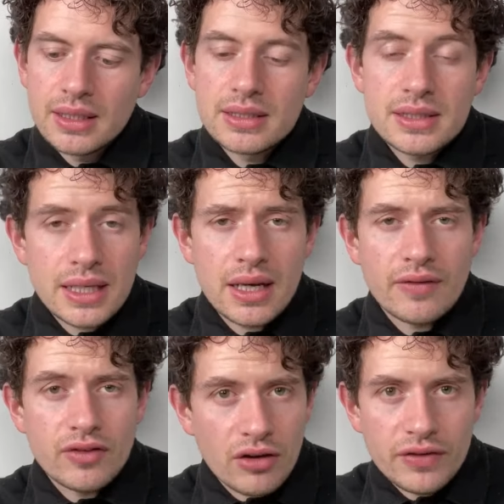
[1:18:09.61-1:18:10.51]
Tina, I've
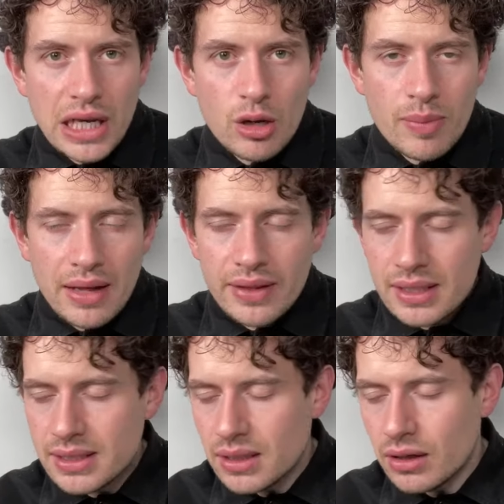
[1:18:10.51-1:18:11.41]
got a video about
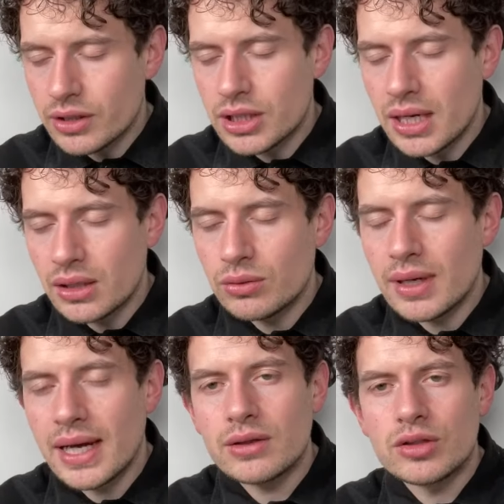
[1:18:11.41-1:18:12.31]
this on the channel,
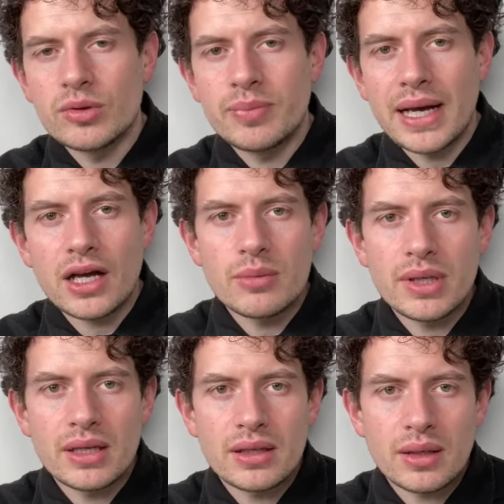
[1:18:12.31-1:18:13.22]
how to remove
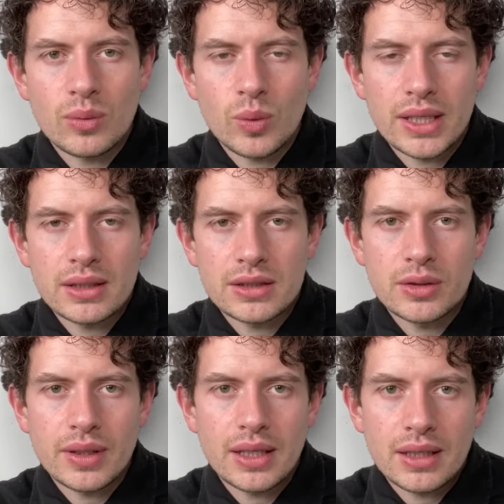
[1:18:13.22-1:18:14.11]
backcombing when
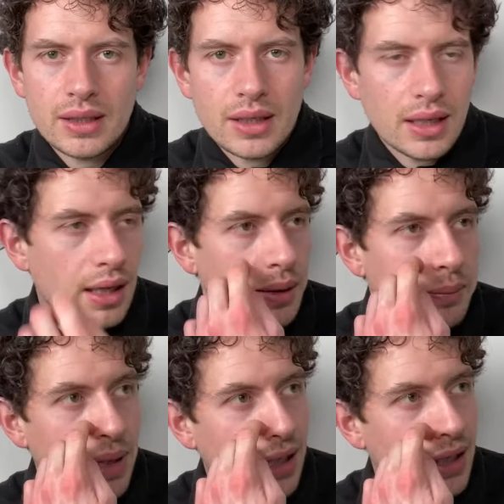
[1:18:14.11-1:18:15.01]
doing
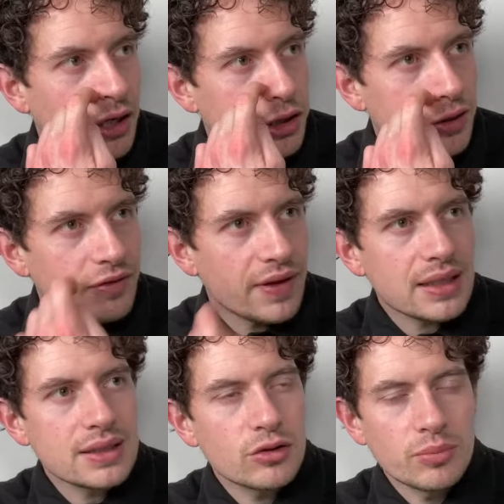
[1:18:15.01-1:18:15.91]
balayage
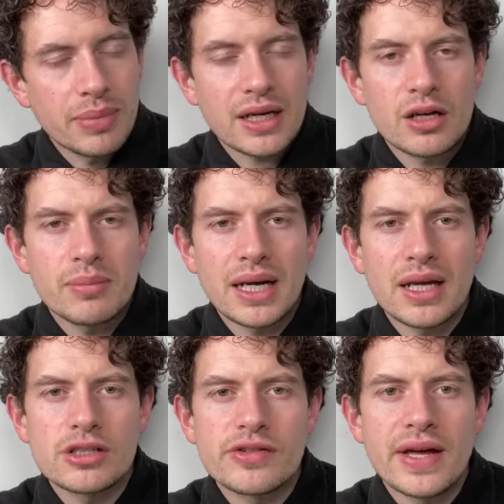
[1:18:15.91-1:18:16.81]
effects or backcomb
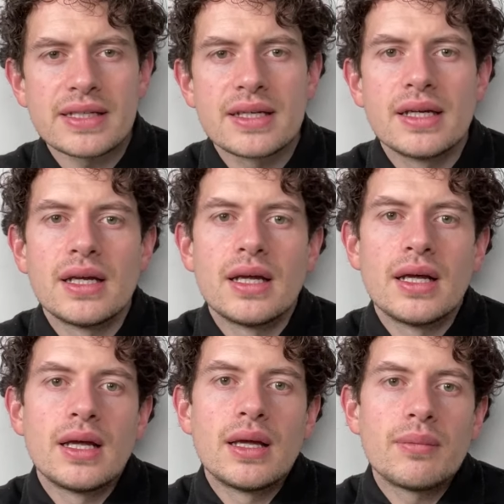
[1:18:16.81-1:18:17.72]
balayage effects.
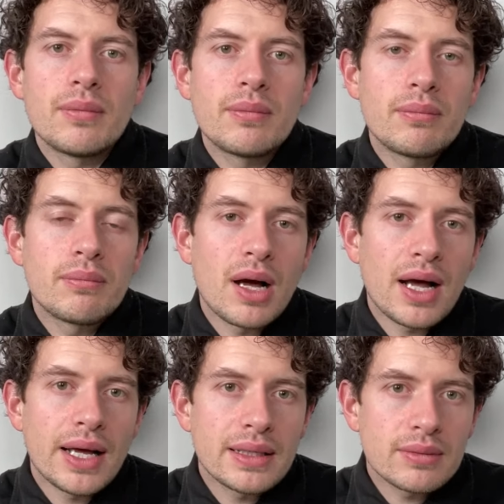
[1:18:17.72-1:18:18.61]

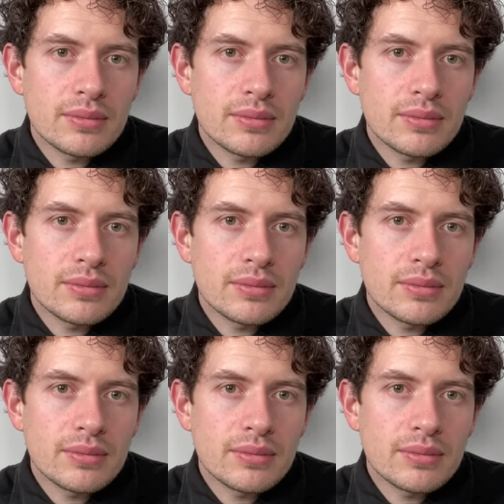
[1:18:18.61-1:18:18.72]
My